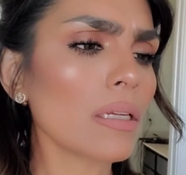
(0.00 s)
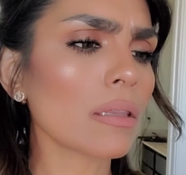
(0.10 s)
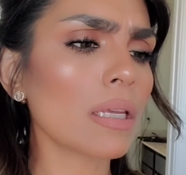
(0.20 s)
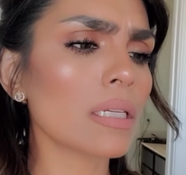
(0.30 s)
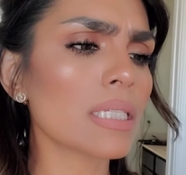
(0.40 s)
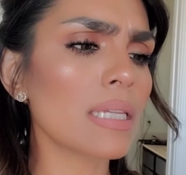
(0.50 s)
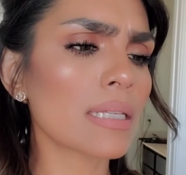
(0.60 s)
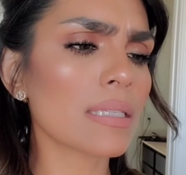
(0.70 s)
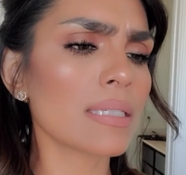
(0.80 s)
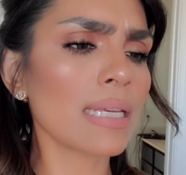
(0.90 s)

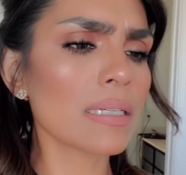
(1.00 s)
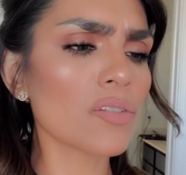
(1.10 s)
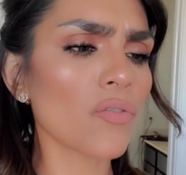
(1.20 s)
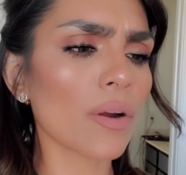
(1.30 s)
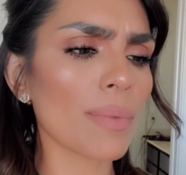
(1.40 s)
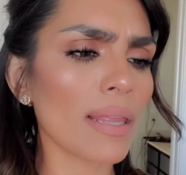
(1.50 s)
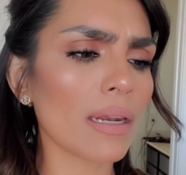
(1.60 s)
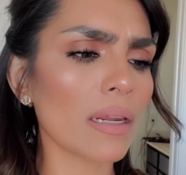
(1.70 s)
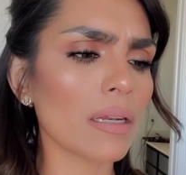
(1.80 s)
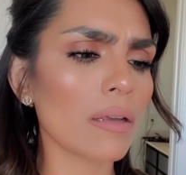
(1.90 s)
It's dentist
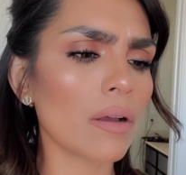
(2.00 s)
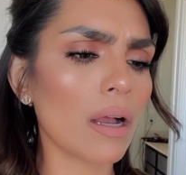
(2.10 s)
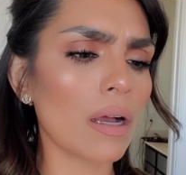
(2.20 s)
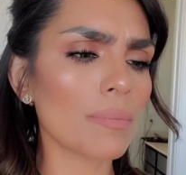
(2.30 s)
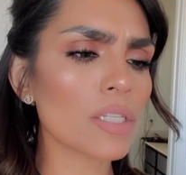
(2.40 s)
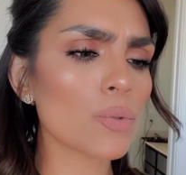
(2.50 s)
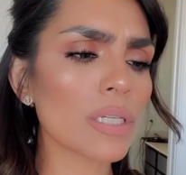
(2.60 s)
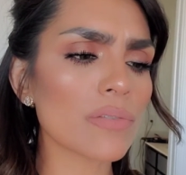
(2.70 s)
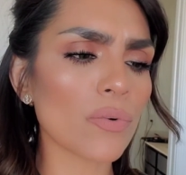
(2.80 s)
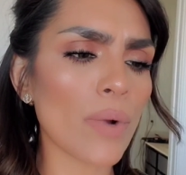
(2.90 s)
formulated. This
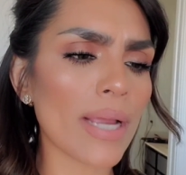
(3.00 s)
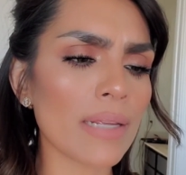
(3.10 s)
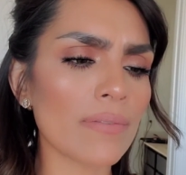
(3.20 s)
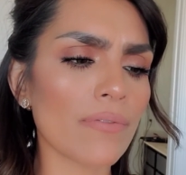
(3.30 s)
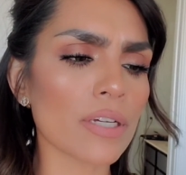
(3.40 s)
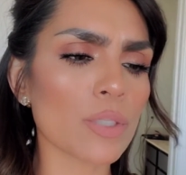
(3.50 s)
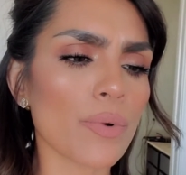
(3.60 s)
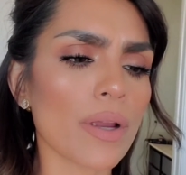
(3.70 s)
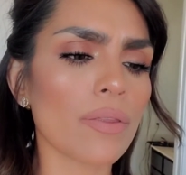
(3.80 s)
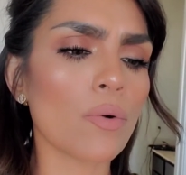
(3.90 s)
one is for whitening, fresh
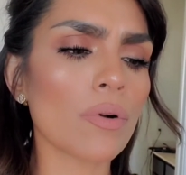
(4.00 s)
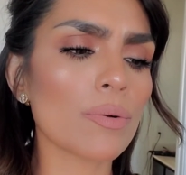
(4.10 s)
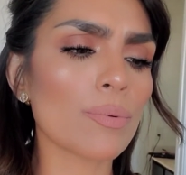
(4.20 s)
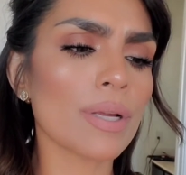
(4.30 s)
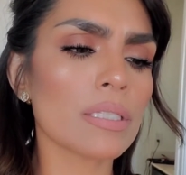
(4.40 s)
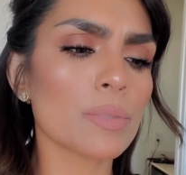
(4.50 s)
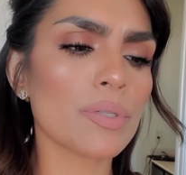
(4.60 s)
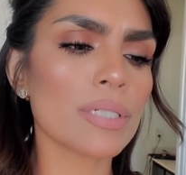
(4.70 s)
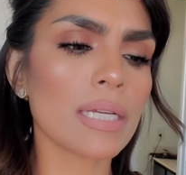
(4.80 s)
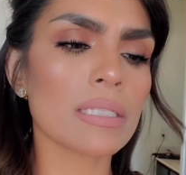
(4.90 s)
breath, oral rinse,
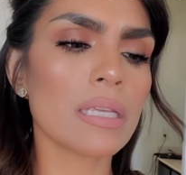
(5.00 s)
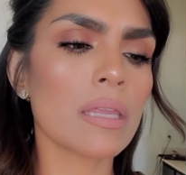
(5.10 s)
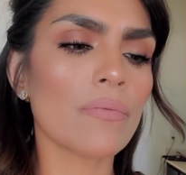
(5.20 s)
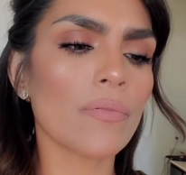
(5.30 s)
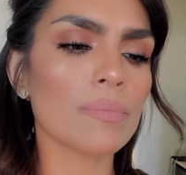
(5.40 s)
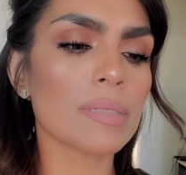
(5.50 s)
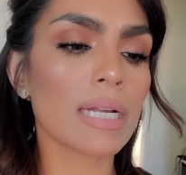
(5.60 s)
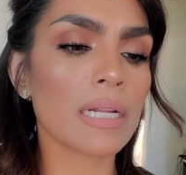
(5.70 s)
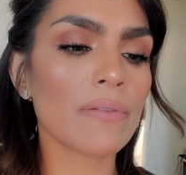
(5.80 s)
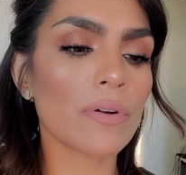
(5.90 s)
protects teeth from
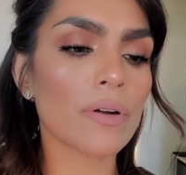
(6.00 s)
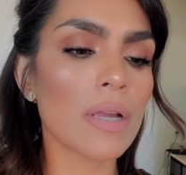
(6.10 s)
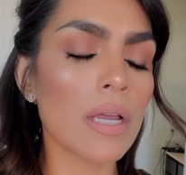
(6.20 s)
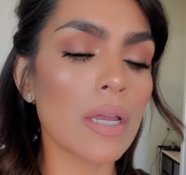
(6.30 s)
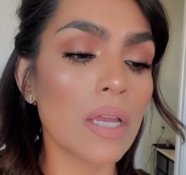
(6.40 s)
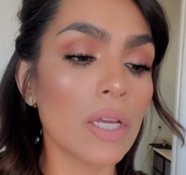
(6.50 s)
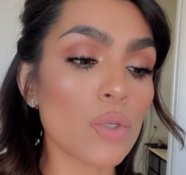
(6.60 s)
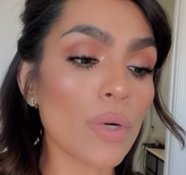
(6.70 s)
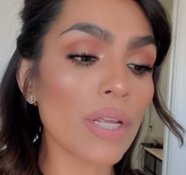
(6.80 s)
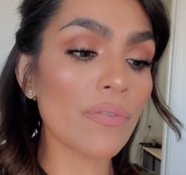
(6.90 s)
staining for
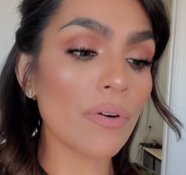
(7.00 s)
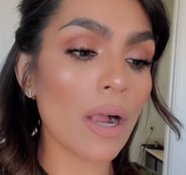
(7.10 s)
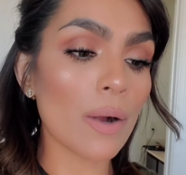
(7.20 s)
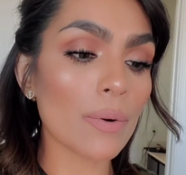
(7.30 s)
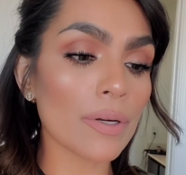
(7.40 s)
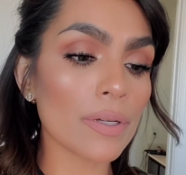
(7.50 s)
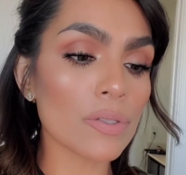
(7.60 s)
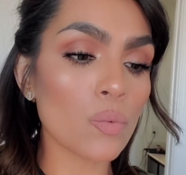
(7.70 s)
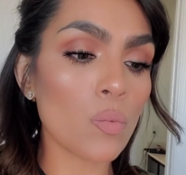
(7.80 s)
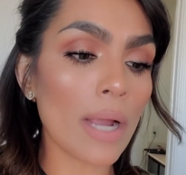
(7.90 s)
24
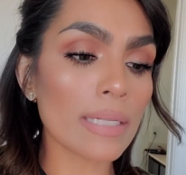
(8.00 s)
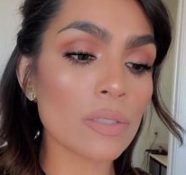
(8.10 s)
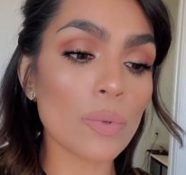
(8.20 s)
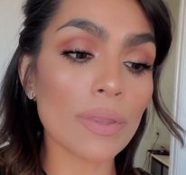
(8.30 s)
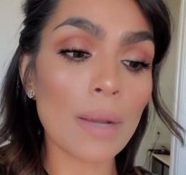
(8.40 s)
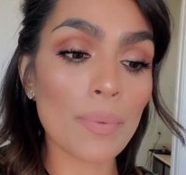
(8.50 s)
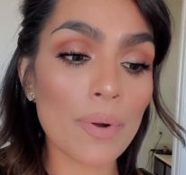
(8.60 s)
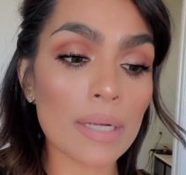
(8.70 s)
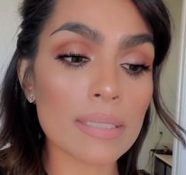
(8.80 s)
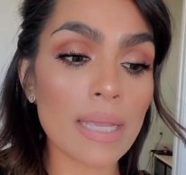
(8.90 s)
hours, whitens without
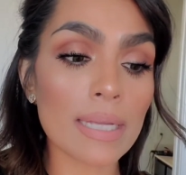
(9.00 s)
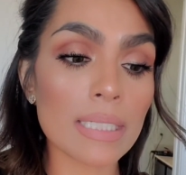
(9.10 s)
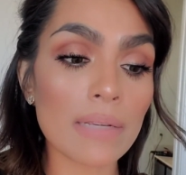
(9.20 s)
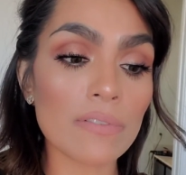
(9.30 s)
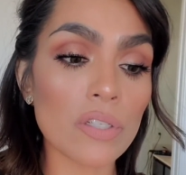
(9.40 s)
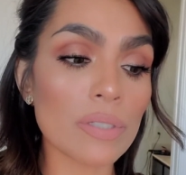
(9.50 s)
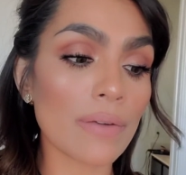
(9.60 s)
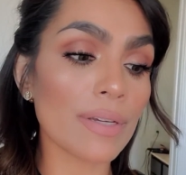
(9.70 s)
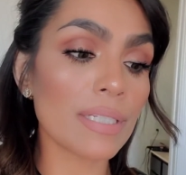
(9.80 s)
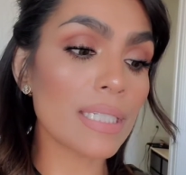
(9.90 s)
peroxide, safe to use
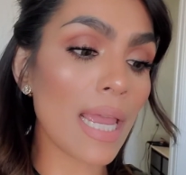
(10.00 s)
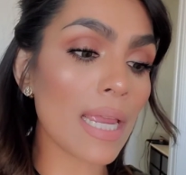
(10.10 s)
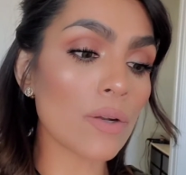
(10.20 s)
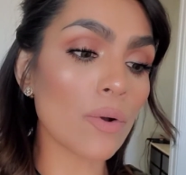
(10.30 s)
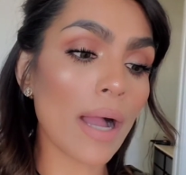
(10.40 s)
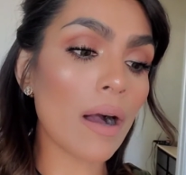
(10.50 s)
every day, no